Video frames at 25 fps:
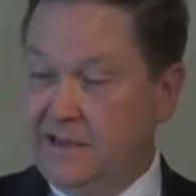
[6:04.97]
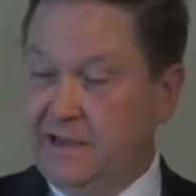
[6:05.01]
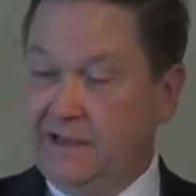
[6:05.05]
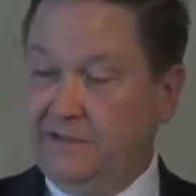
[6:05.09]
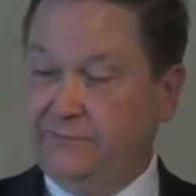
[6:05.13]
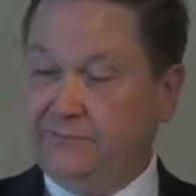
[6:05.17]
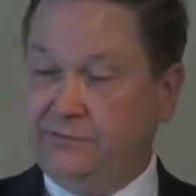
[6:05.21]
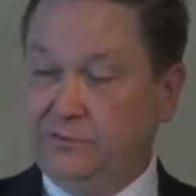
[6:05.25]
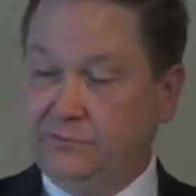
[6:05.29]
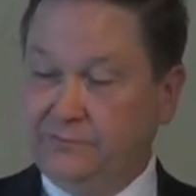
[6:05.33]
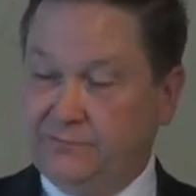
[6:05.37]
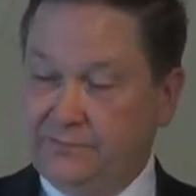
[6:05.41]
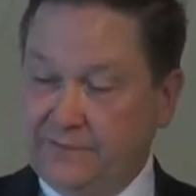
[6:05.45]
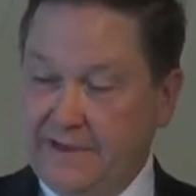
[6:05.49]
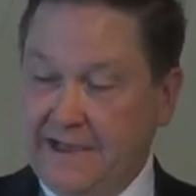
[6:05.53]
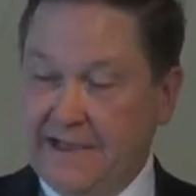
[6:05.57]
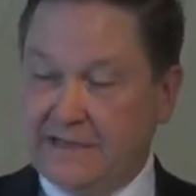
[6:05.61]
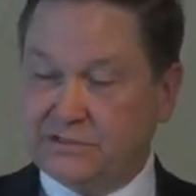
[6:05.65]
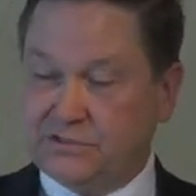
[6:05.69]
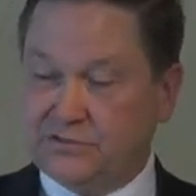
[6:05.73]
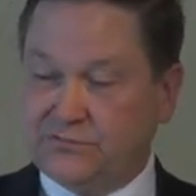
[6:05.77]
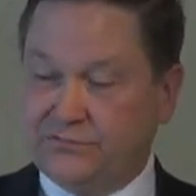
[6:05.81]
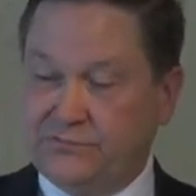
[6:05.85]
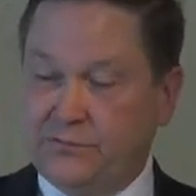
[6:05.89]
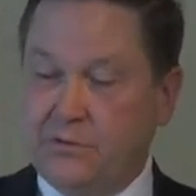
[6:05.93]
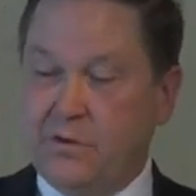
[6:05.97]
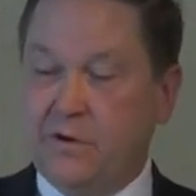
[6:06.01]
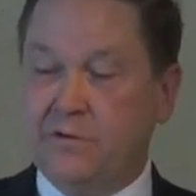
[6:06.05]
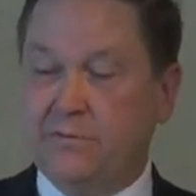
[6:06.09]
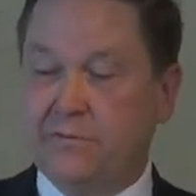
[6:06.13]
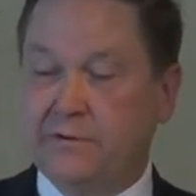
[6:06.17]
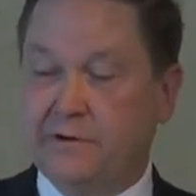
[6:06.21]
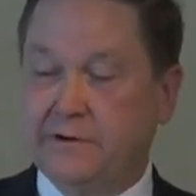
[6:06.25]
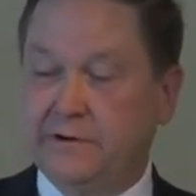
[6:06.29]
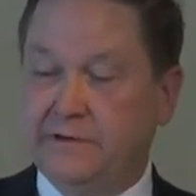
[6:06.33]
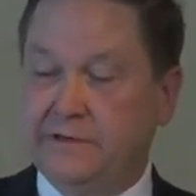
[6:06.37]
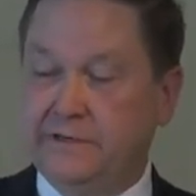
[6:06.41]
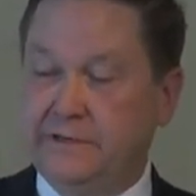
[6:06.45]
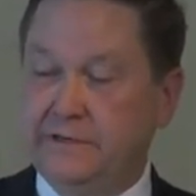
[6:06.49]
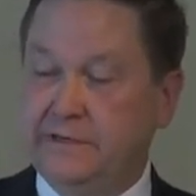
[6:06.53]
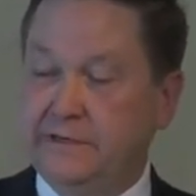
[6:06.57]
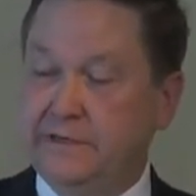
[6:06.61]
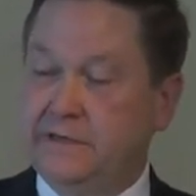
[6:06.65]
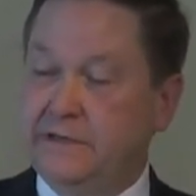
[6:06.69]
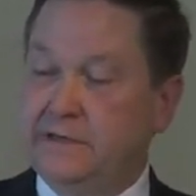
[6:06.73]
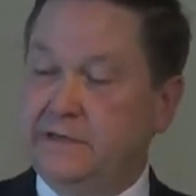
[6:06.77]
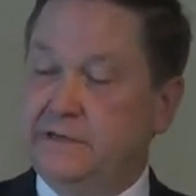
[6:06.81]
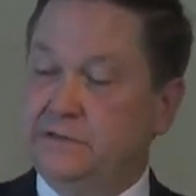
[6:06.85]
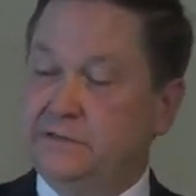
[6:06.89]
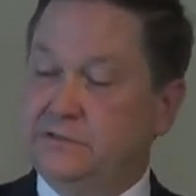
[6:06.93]
If you fast forward
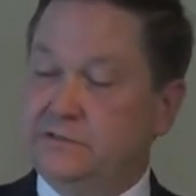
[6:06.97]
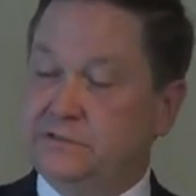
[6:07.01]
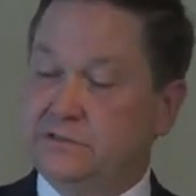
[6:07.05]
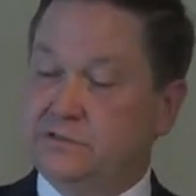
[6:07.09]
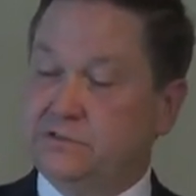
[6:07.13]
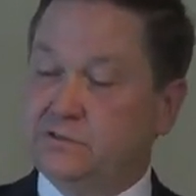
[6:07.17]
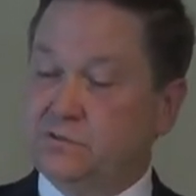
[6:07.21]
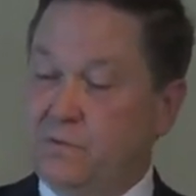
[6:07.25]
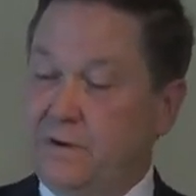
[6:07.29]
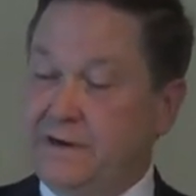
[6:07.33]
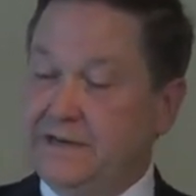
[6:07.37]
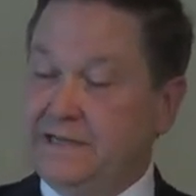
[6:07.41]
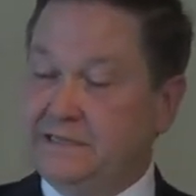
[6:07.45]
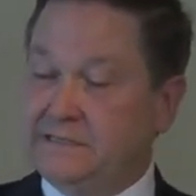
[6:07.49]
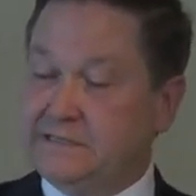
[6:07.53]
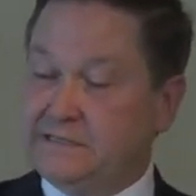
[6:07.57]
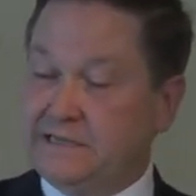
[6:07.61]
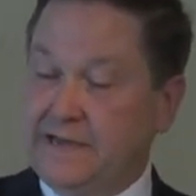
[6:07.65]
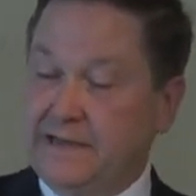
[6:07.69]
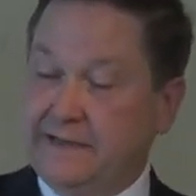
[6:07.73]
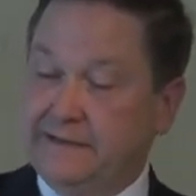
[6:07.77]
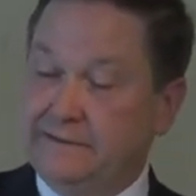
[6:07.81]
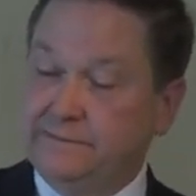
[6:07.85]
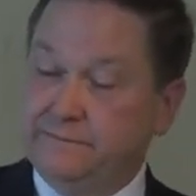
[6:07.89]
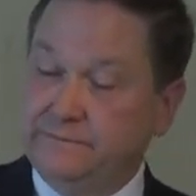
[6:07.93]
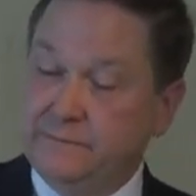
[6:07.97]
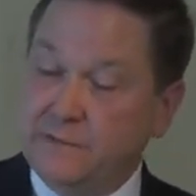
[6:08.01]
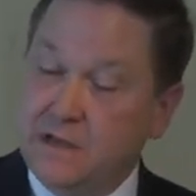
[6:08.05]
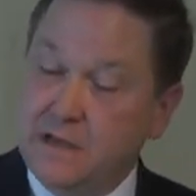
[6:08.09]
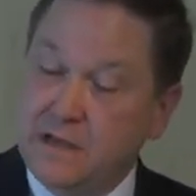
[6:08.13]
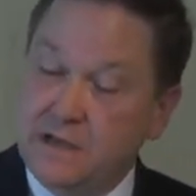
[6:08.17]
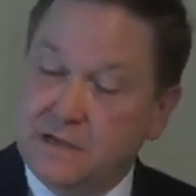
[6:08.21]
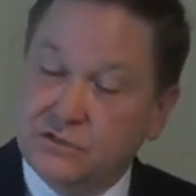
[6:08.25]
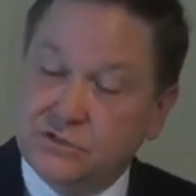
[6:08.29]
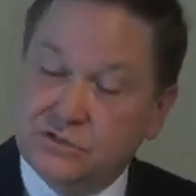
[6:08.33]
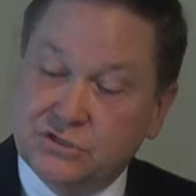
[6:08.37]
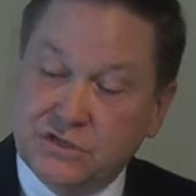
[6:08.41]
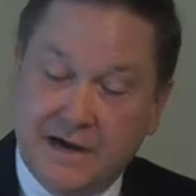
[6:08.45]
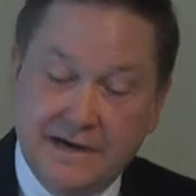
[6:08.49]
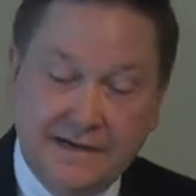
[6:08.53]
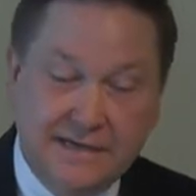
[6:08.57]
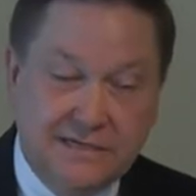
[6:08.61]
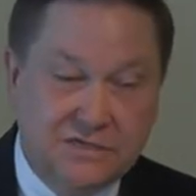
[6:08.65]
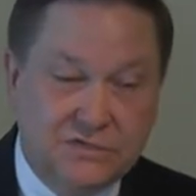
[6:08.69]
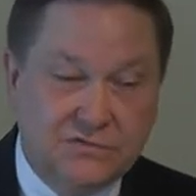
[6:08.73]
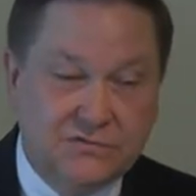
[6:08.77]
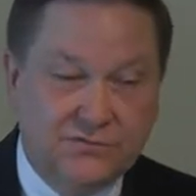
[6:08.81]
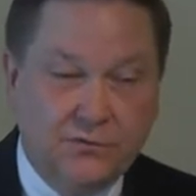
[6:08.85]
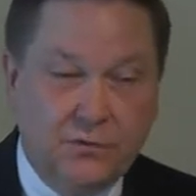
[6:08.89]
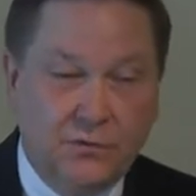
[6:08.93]
to 2010,
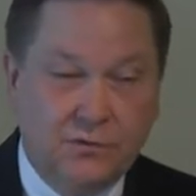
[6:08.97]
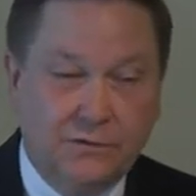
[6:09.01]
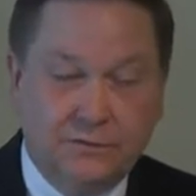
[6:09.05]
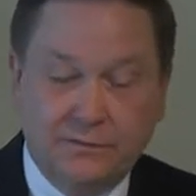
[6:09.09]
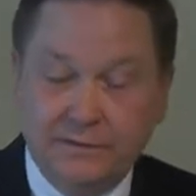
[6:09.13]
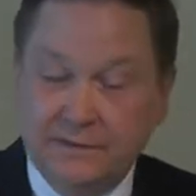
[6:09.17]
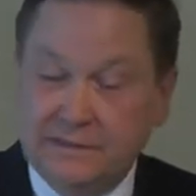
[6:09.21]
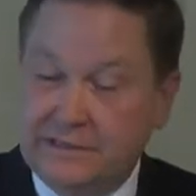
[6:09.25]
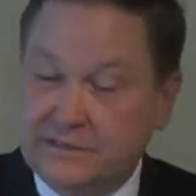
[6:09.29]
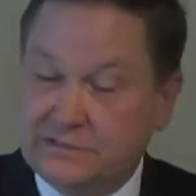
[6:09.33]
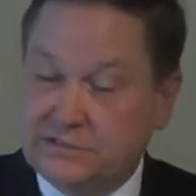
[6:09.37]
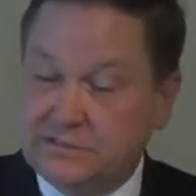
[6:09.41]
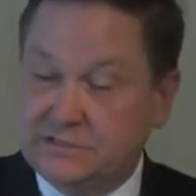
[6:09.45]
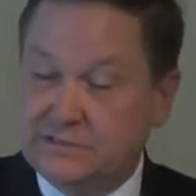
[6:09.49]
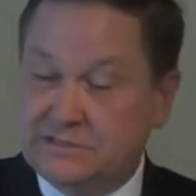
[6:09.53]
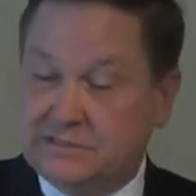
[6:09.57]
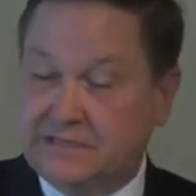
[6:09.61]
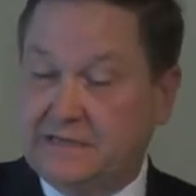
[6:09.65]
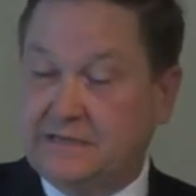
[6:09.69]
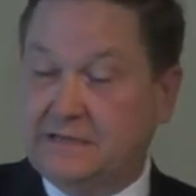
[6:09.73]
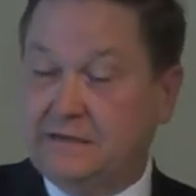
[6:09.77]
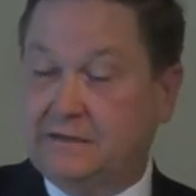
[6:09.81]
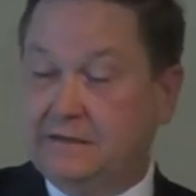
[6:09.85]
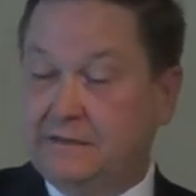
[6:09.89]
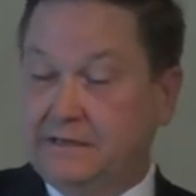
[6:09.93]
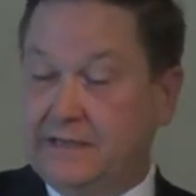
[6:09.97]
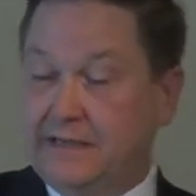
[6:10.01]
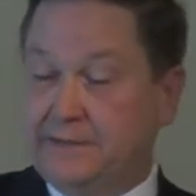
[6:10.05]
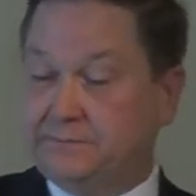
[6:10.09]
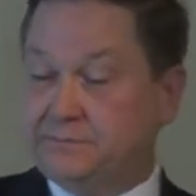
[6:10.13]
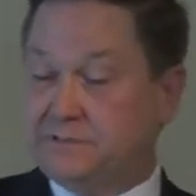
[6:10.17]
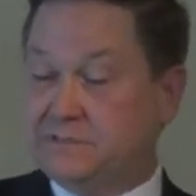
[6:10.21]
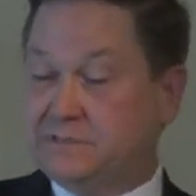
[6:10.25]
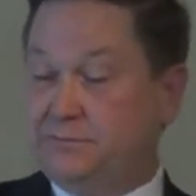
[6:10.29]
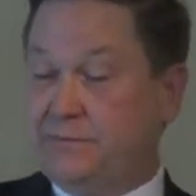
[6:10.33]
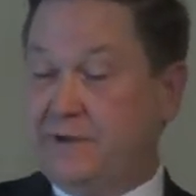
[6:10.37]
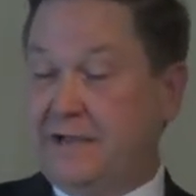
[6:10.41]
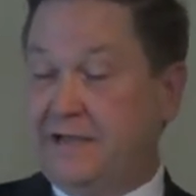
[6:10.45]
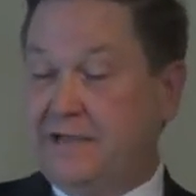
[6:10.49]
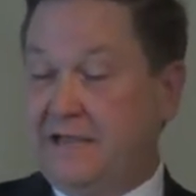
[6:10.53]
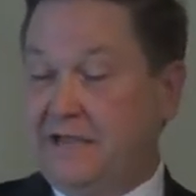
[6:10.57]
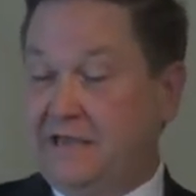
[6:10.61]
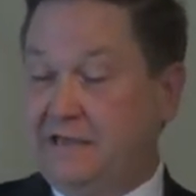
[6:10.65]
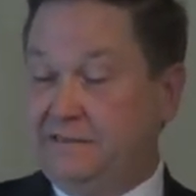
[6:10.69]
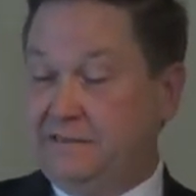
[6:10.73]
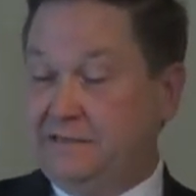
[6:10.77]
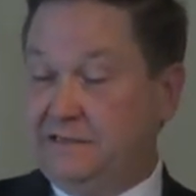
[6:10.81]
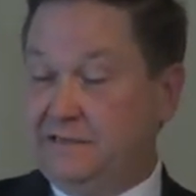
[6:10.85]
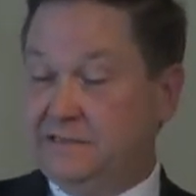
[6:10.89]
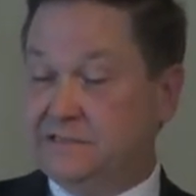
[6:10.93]
Chinese folk religions eclipsed by
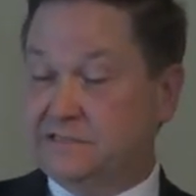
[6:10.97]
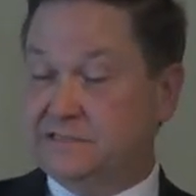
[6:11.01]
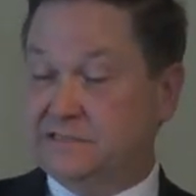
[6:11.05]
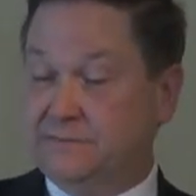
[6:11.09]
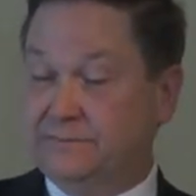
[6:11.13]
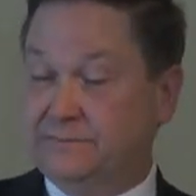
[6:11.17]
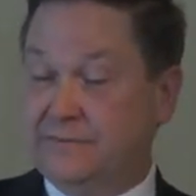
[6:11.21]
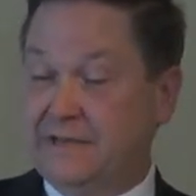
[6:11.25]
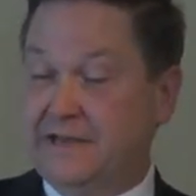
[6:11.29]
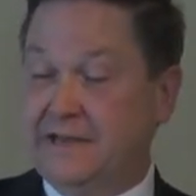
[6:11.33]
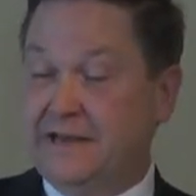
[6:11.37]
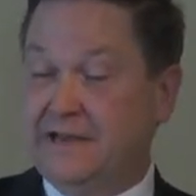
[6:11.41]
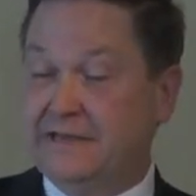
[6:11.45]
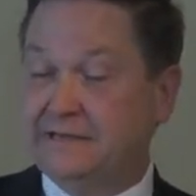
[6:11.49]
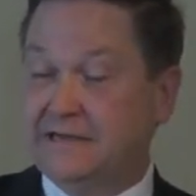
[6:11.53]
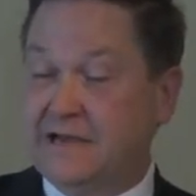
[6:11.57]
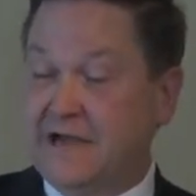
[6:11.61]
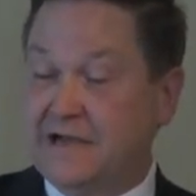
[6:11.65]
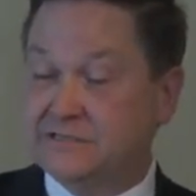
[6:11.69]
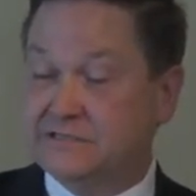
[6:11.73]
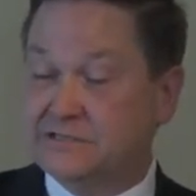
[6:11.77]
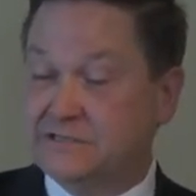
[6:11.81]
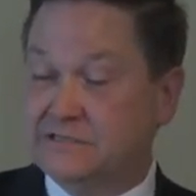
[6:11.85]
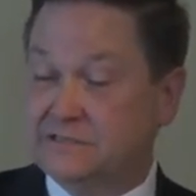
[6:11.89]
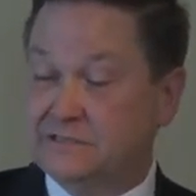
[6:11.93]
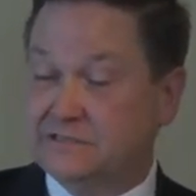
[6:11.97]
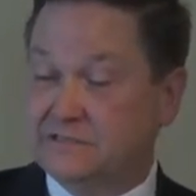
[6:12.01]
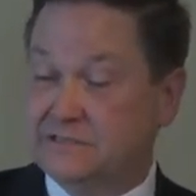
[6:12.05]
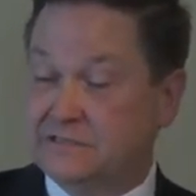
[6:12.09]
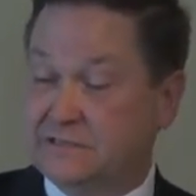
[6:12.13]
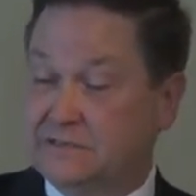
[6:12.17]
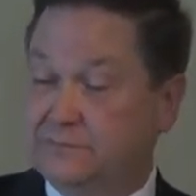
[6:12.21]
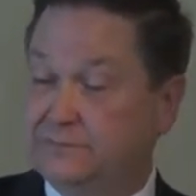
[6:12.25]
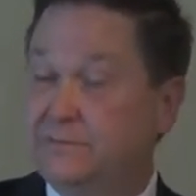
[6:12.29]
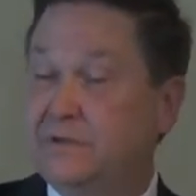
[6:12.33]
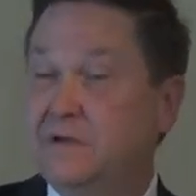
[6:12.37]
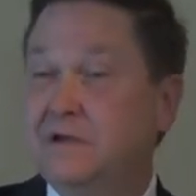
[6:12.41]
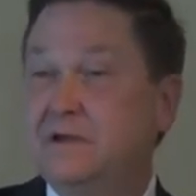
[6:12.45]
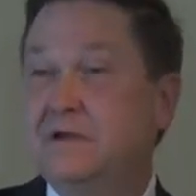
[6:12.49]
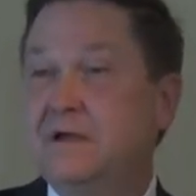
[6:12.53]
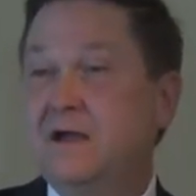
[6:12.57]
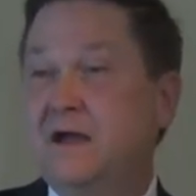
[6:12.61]
atheism and agnosticism,